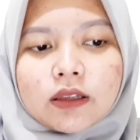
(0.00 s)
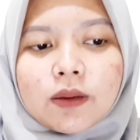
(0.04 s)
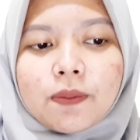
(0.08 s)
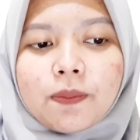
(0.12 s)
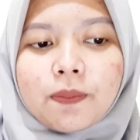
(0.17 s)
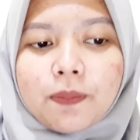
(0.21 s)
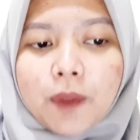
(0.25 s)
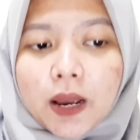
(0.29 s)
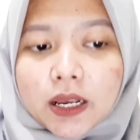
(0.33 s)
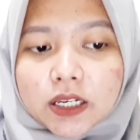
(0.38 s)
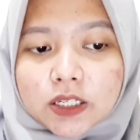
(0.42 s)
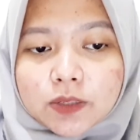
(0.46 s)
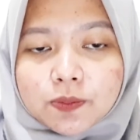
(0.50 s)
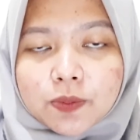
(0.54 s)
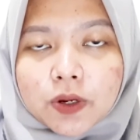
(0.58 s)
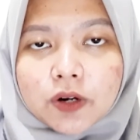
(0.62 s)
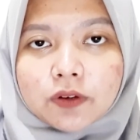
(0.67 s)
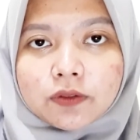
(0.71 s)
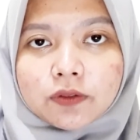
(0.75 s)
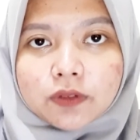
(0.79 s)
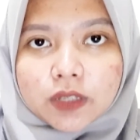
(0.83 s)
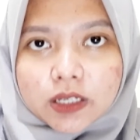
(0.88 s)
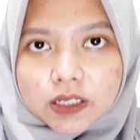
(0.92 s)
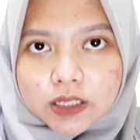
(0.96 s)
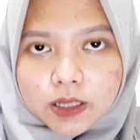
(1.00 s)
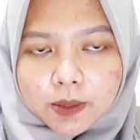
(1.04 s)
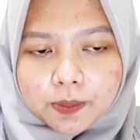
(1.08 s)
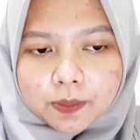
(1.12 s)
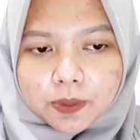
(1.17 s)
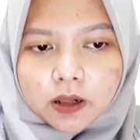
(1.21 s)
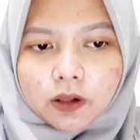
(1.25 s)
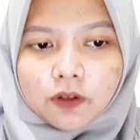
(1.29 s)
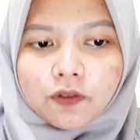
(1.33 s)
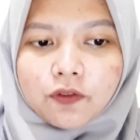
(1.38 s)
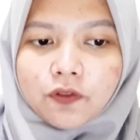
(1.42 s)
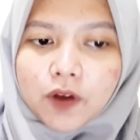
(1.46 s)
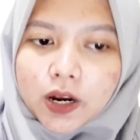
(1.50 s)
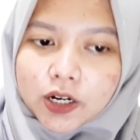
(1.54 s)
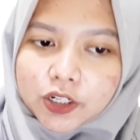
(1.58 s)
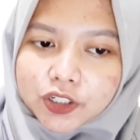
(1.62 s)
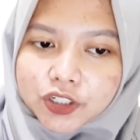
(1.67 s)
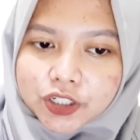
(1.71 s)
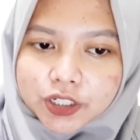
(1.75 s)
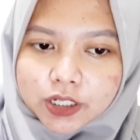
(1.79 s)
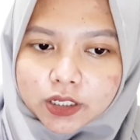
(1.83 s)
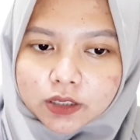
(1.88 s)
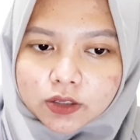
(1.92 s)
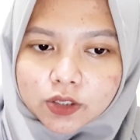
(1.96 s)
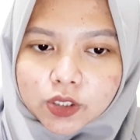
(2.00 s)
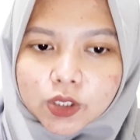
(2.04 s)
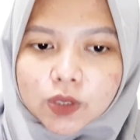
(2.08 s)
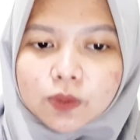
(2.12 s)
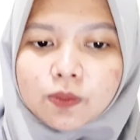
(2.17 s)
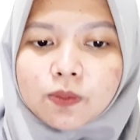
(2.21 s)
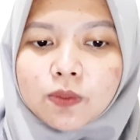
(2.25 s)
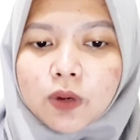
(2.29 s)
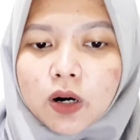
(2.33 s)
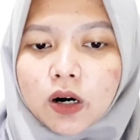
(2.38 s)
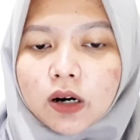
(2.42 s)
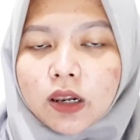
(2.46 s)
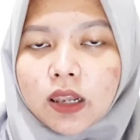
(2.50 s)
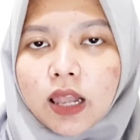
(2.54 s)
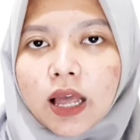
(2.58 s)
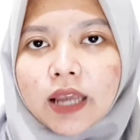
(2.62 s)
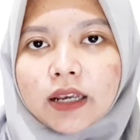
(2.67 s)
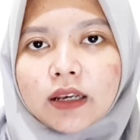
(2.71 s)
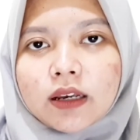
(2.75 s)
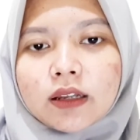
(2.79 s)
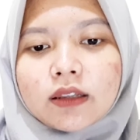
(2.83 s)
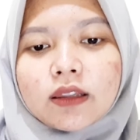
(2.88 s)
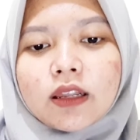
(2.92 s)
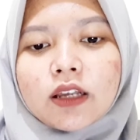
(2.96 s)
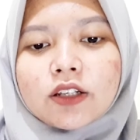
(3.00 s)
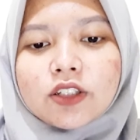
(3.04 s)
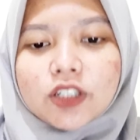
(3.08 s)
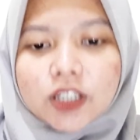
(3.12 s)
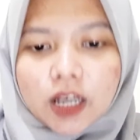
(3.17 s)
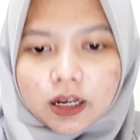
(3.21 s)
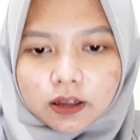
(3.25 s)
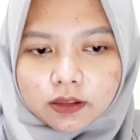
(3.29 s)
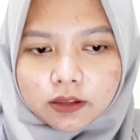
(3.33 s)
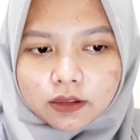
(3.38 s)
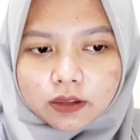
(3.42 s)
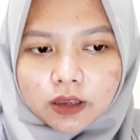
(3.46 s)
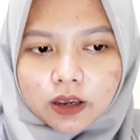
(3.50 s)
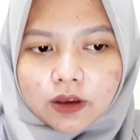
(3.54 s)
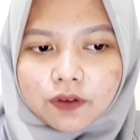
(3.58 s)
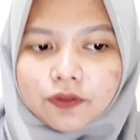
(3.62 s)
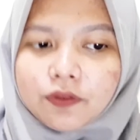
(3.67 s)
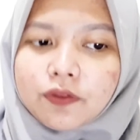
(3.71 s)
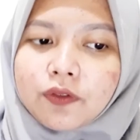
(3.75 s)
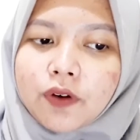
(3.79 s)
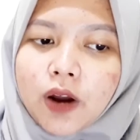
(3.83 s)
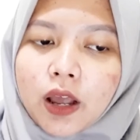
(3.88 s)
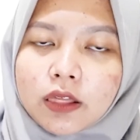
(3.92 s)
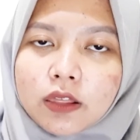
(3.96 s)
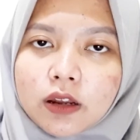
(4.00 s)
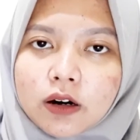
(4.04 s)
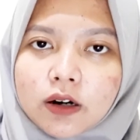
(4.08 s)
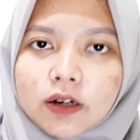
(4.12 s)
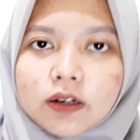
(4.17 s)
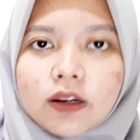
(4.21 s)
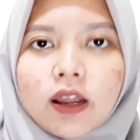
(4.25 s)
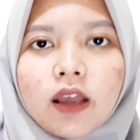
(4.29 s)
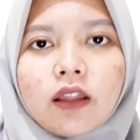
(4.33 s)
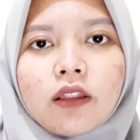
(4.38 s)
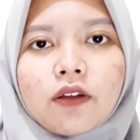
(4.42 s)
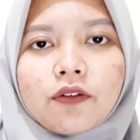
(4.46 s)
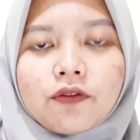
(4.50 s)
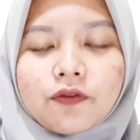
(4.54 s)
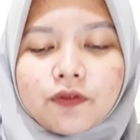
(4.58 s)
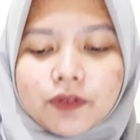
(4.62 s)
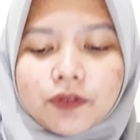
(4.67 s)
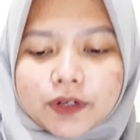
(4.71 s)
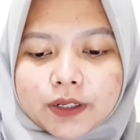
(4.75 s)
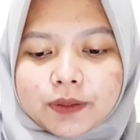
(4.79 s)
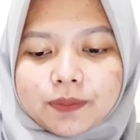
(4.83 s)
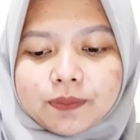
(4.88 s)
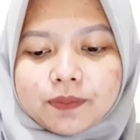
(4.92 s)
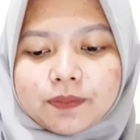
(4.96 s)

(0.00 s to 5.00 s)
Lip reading: past participle functions more like an adjective rather than a verb.